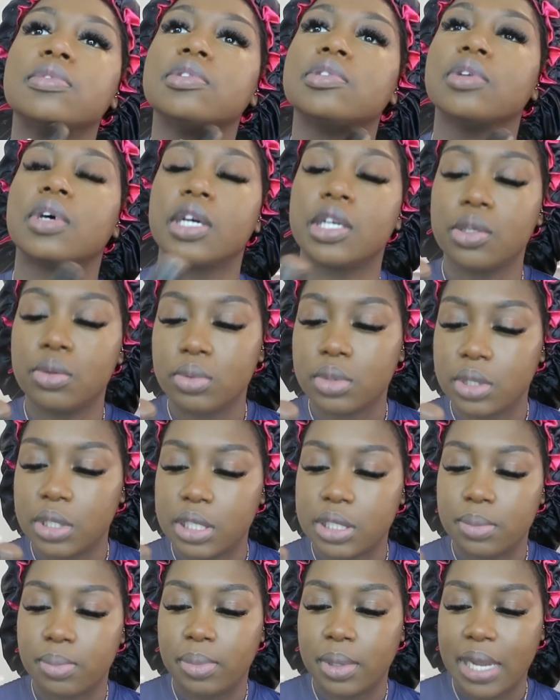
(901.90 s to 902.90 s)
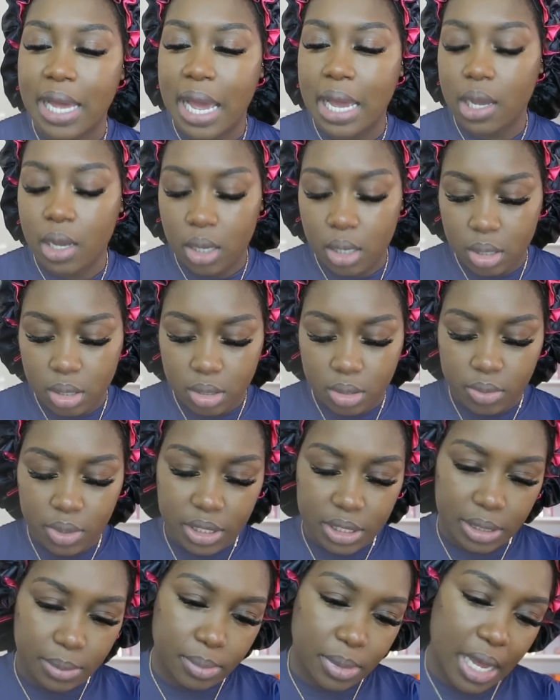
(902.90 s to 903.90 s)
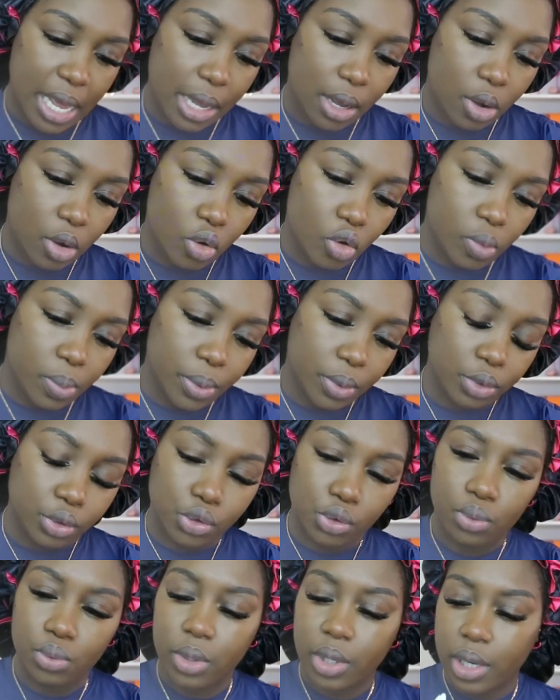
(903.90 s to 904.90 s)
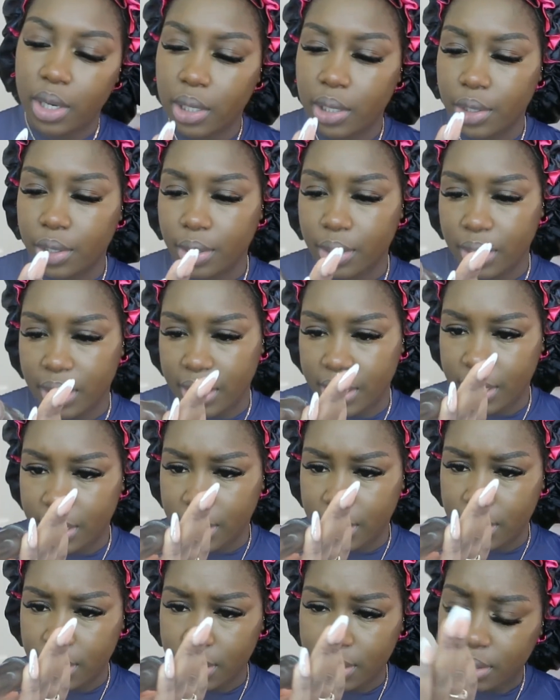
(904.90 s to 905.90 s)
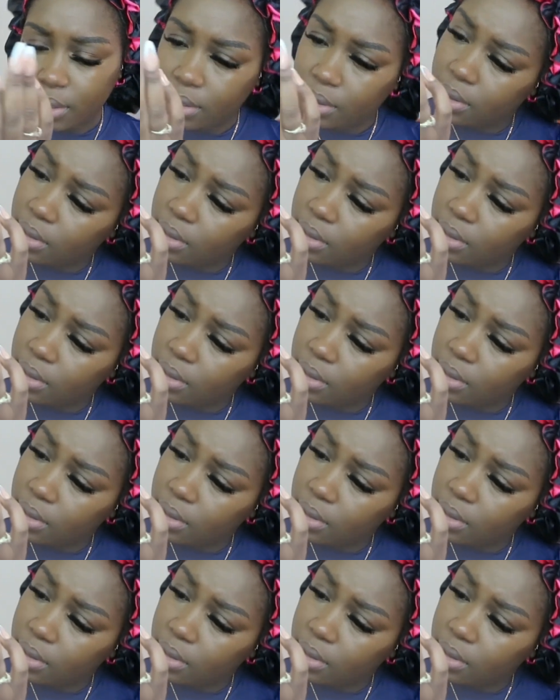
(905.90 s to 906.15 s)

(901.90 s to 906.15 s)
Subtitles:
So I use this black, what is it, black opal true color in